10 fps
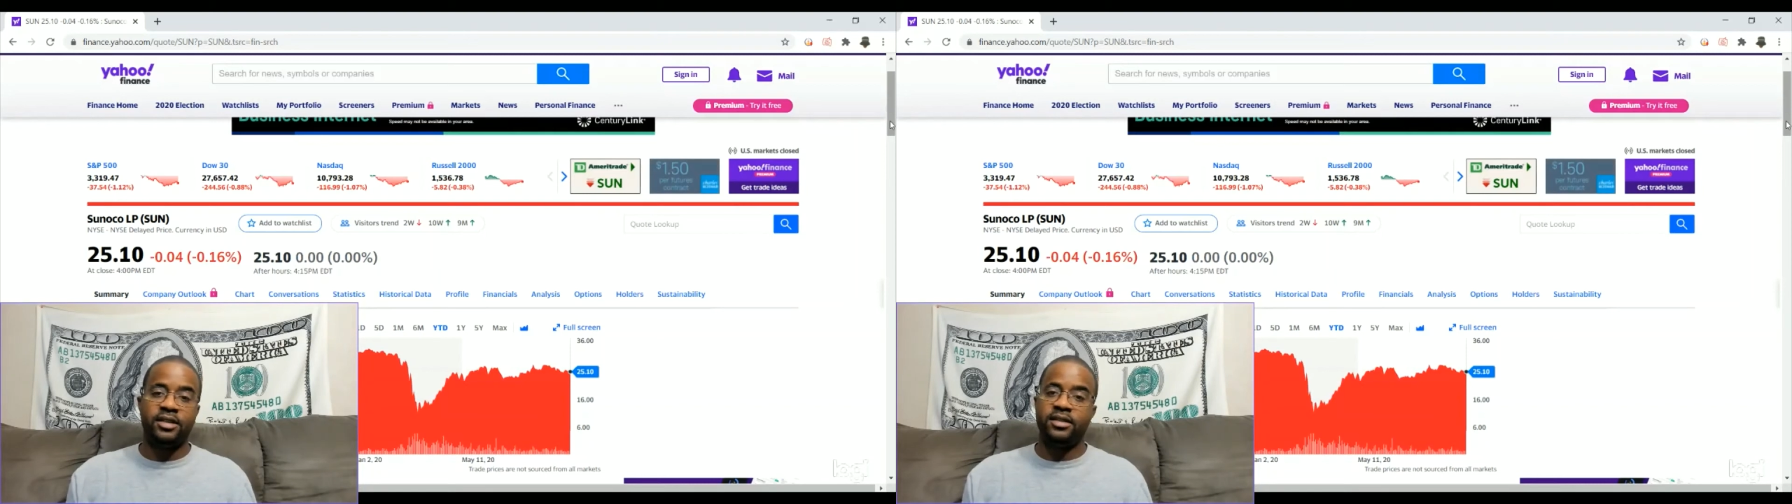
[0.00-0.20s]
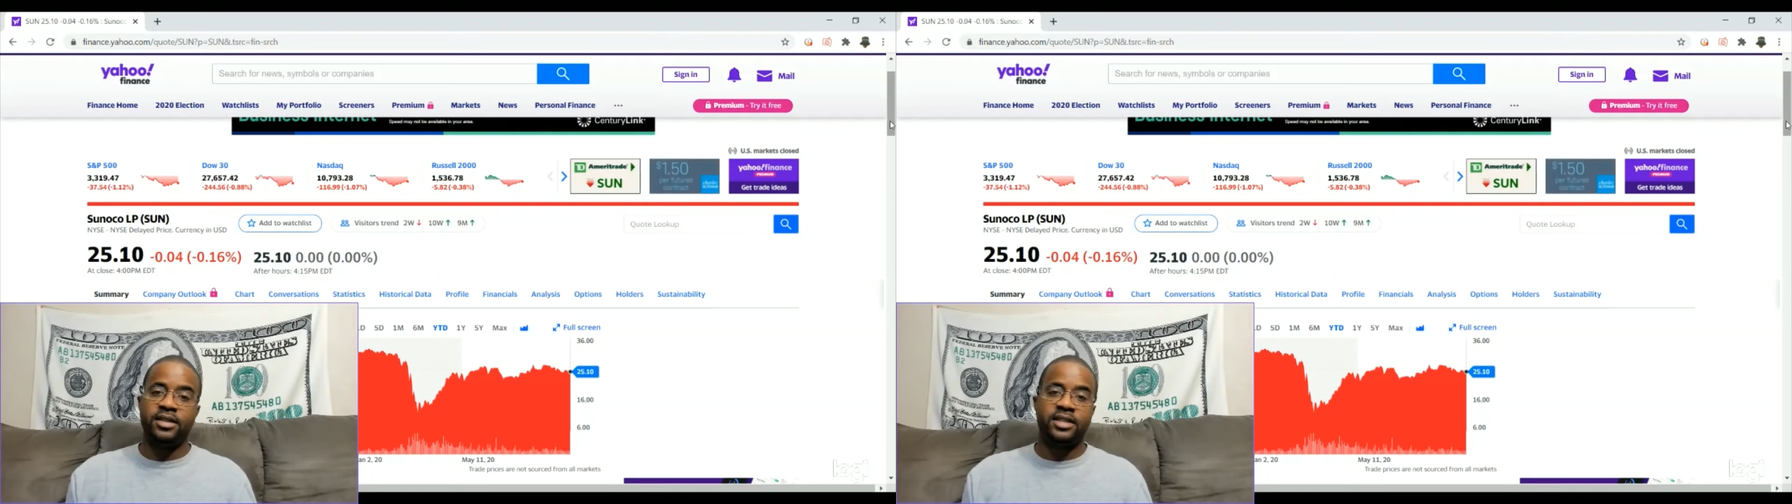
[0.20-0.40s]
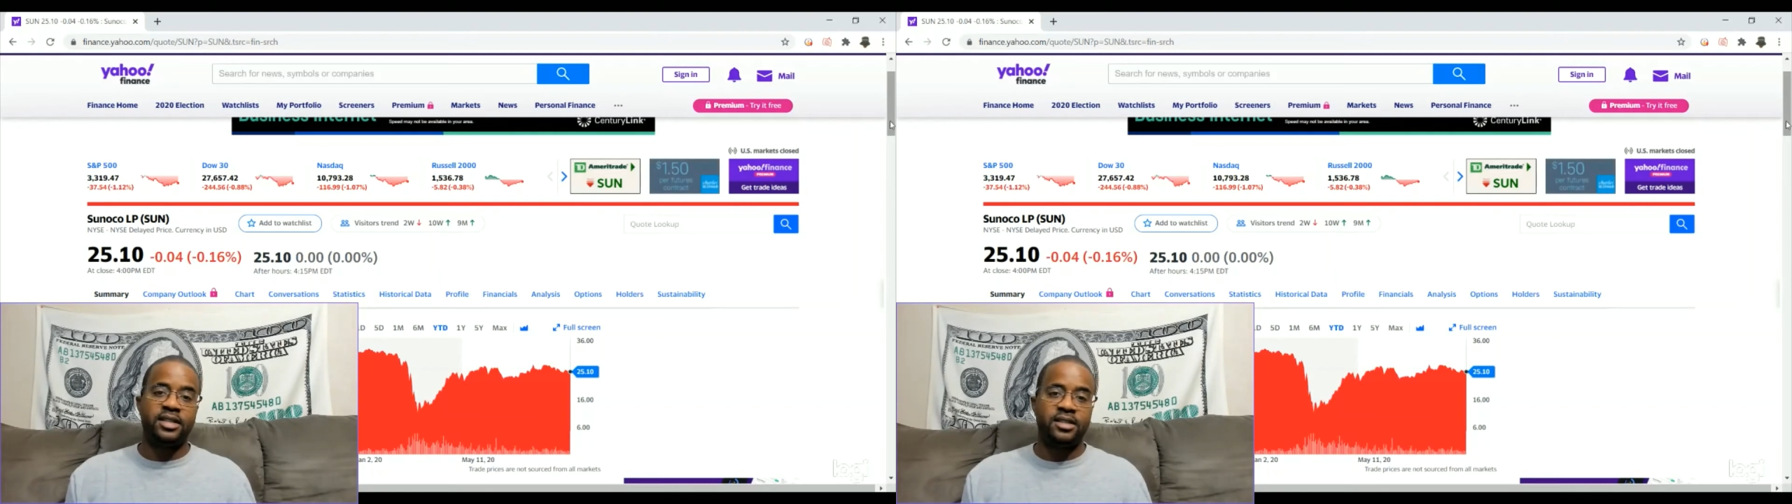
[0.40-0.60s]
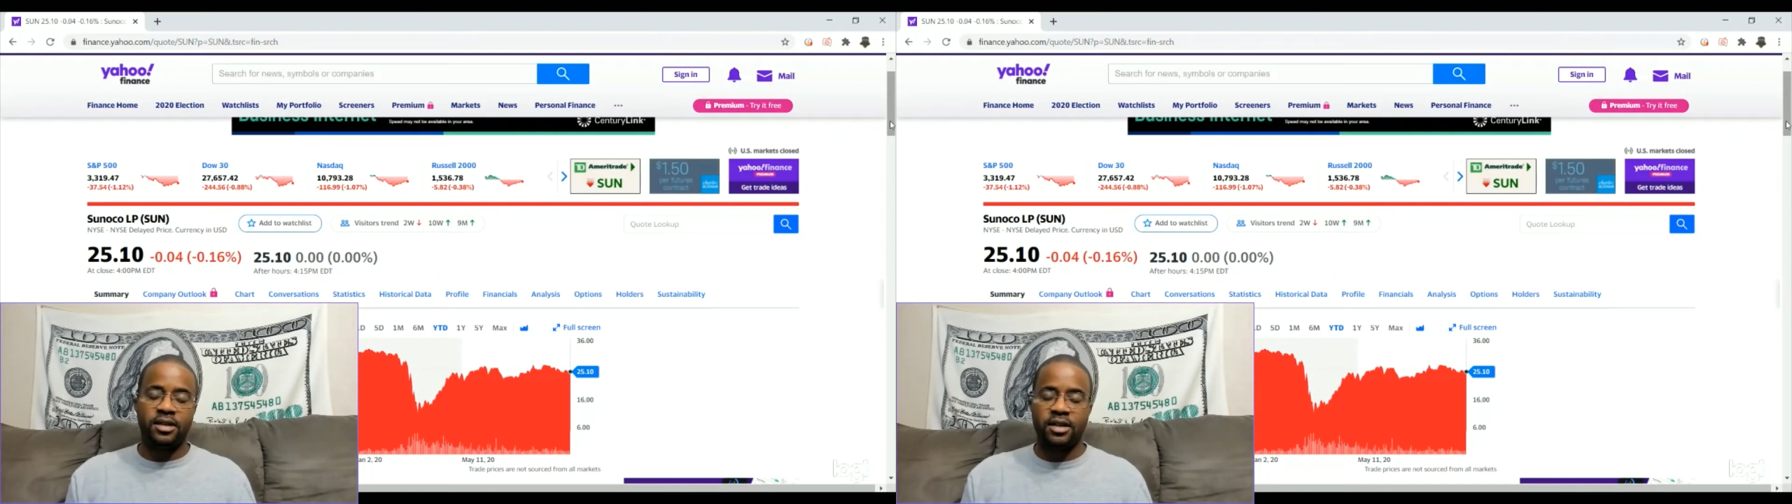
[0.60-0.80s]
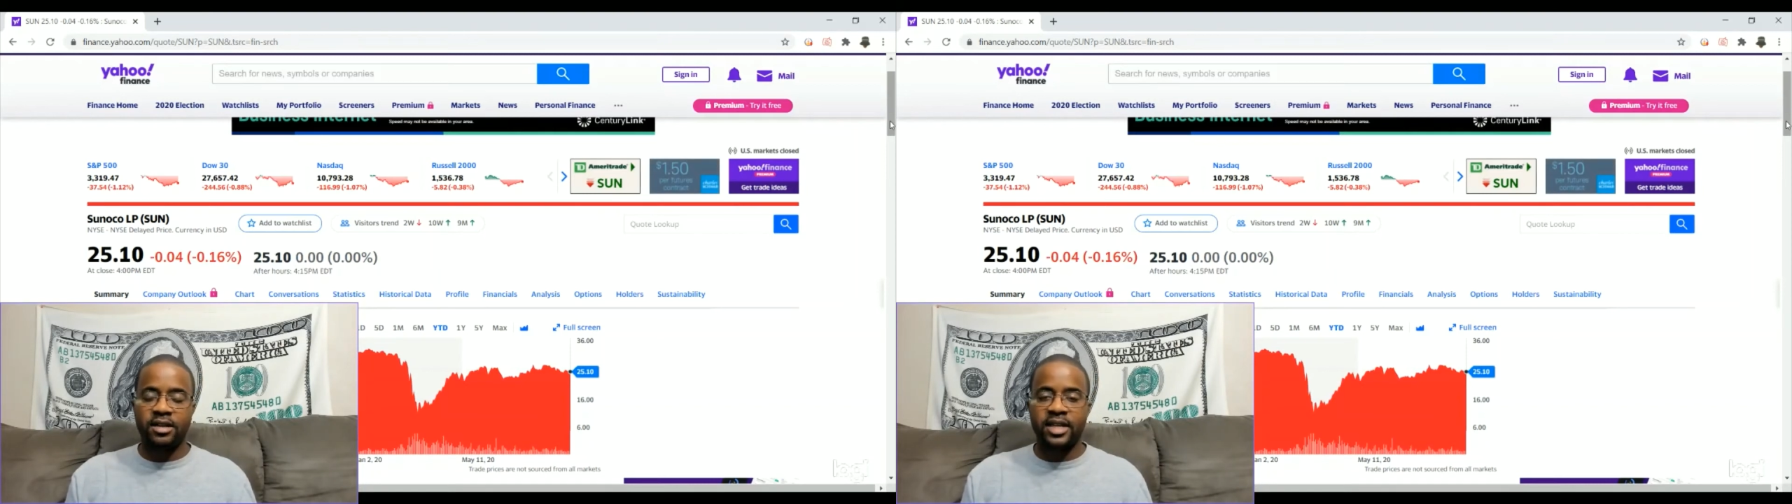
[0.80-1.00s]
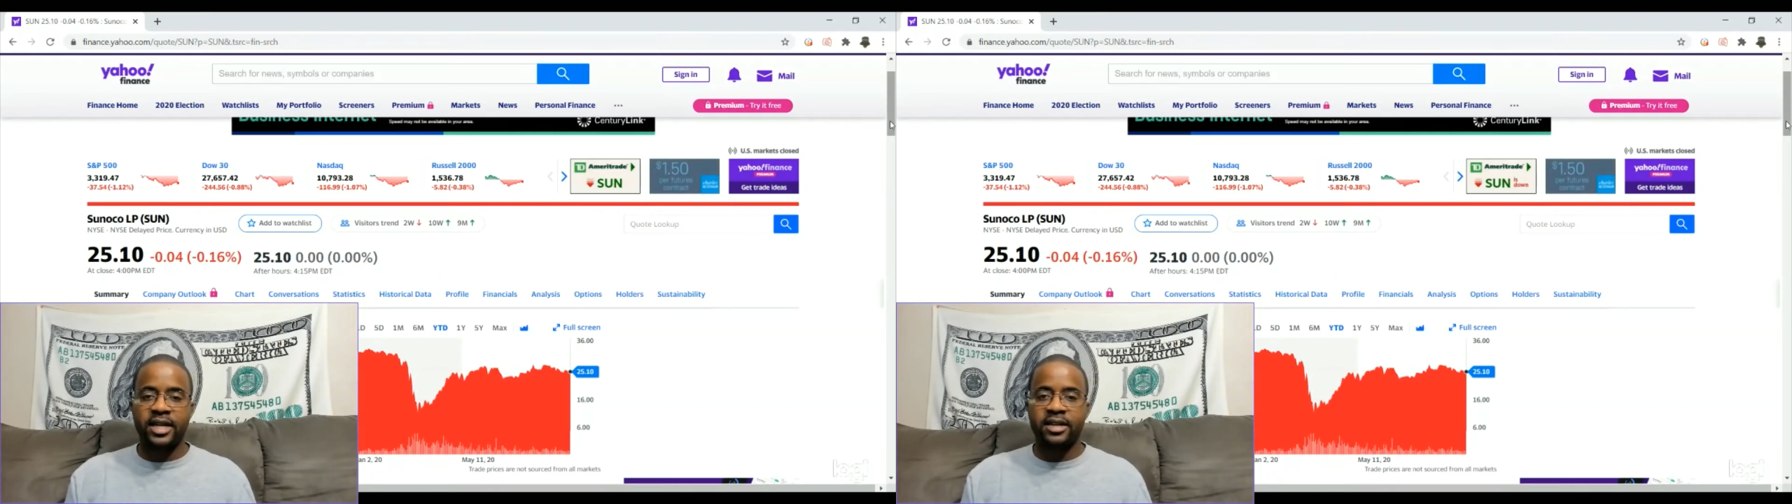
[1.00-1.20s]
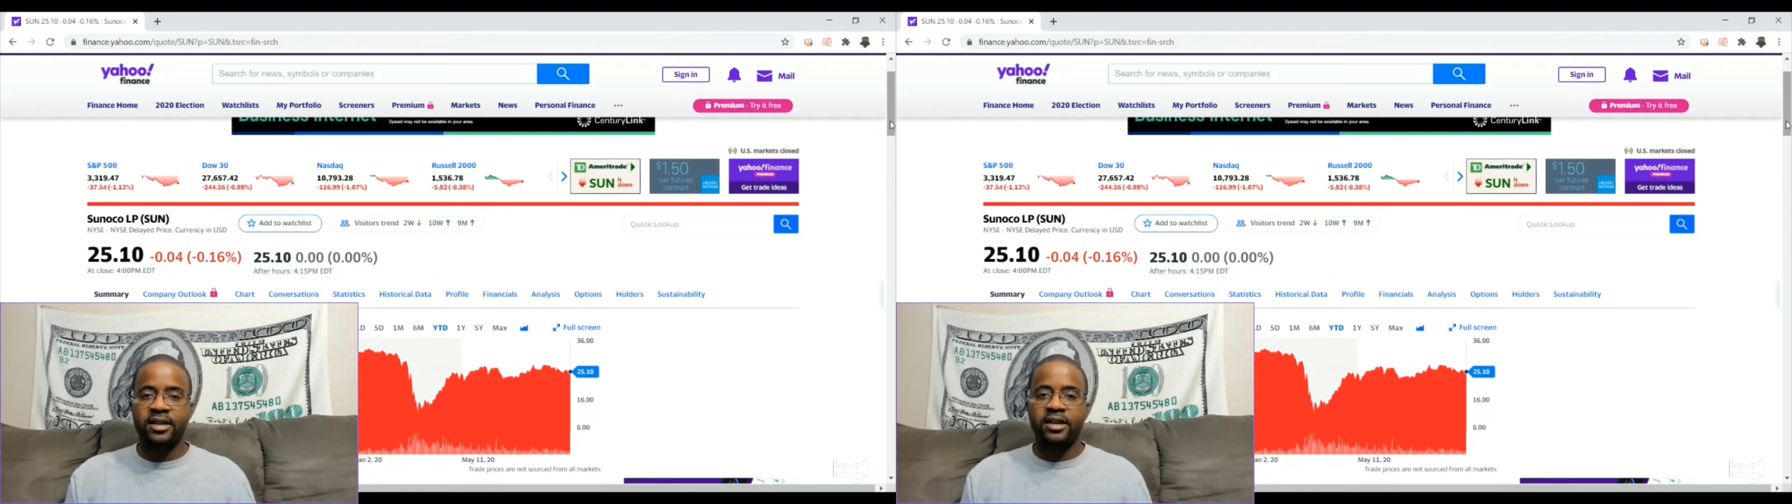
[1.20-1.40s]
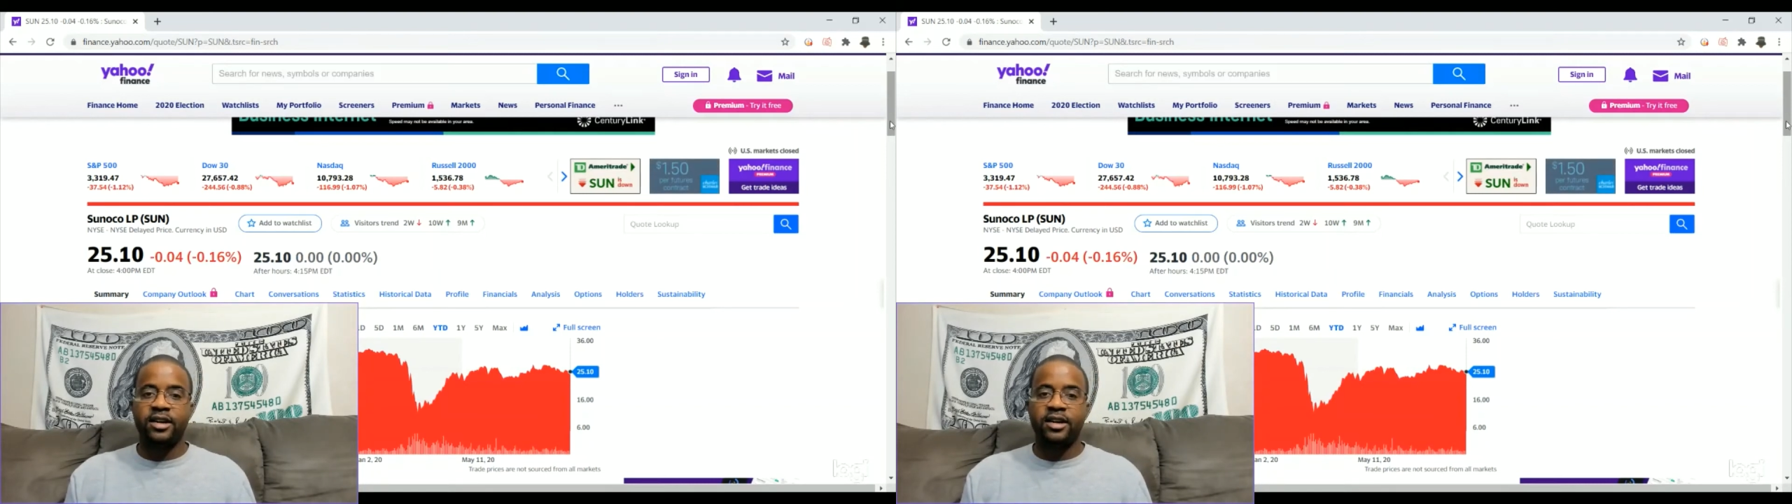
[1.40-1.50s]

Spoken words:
looked into all that